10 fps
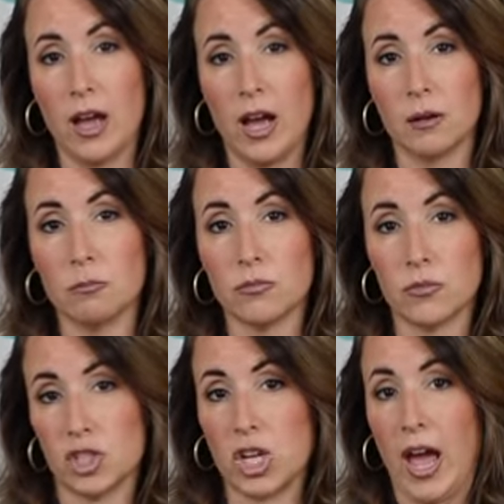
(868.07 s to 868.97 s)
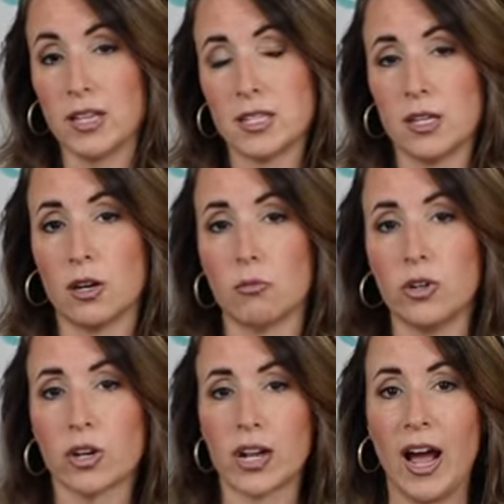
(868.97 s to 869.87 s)
um, shut. You're,
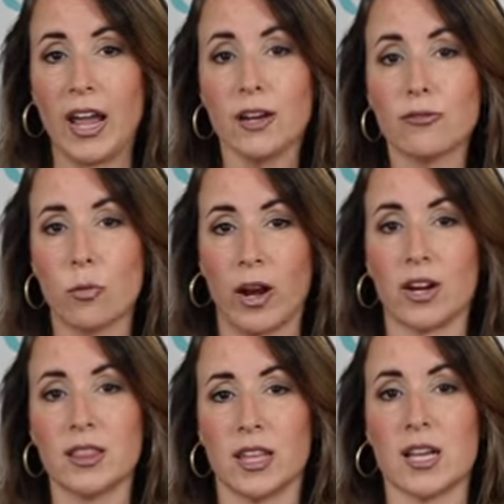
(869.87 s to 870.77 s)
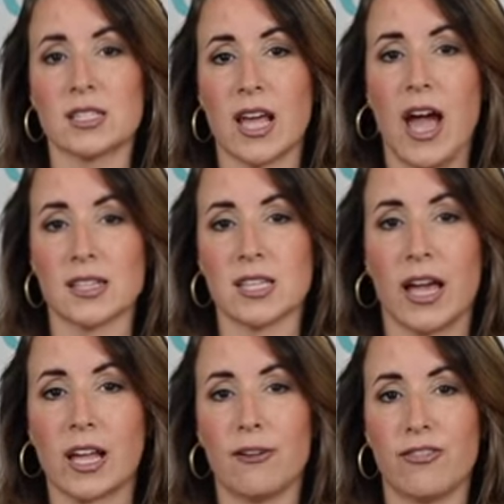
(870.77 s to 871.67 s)
you're kind of wearing this as
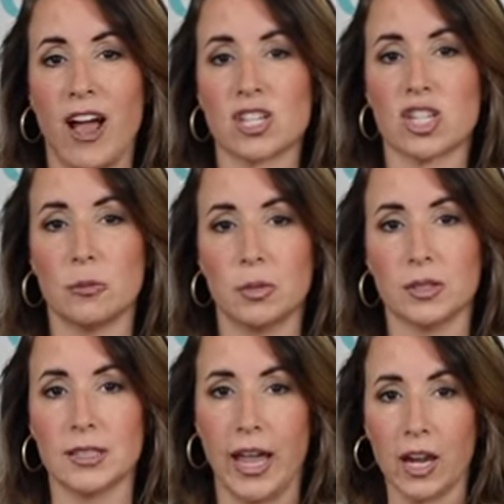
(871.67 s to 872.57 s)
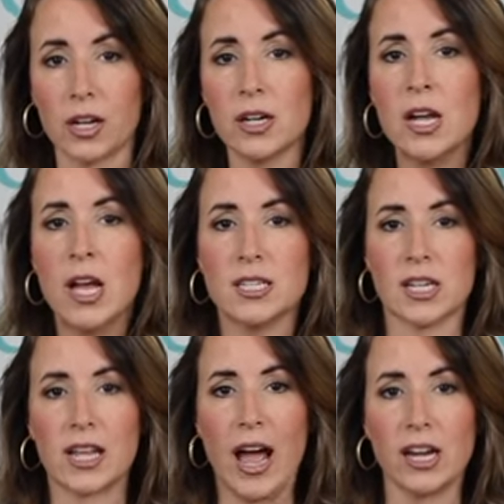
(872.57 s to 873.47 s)
like a fashionable layer
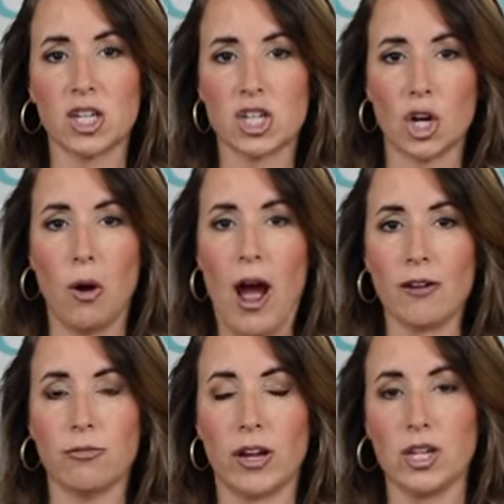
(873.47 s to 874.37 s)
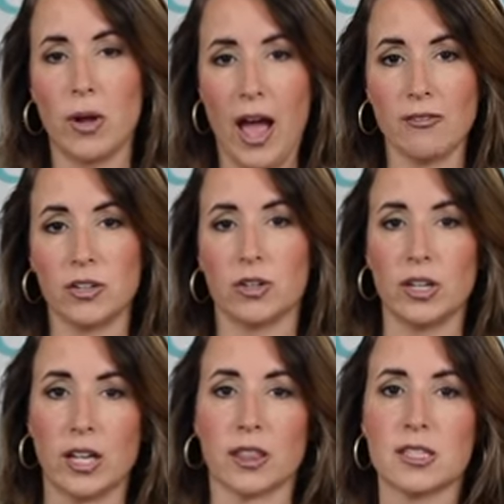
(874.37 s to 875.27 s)
to kind of show off what you have
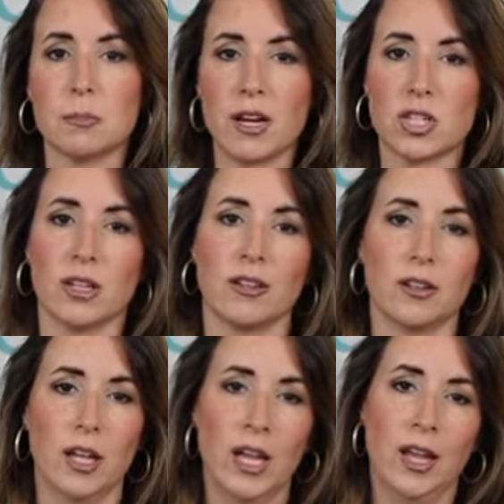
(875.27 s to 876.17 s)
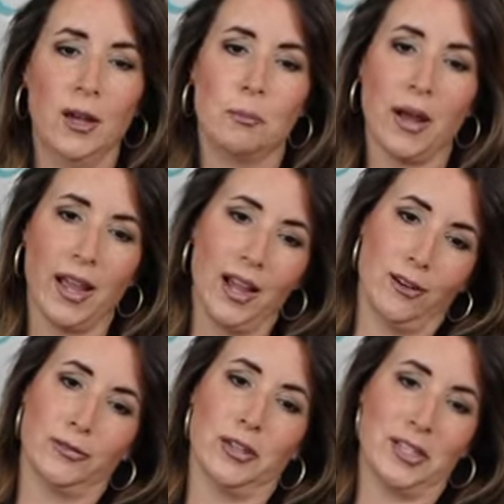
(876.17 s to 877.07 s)
underneath, especially my
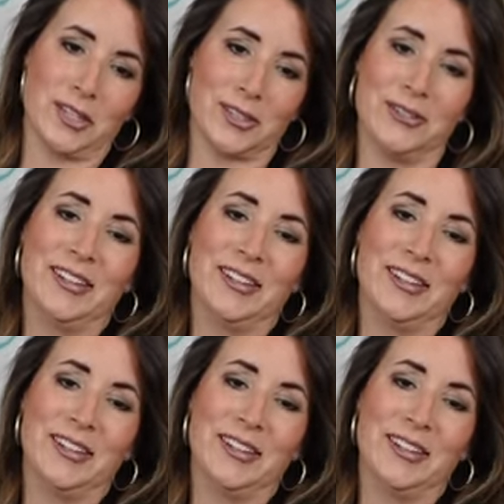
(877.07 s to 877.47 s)
outfit doesn't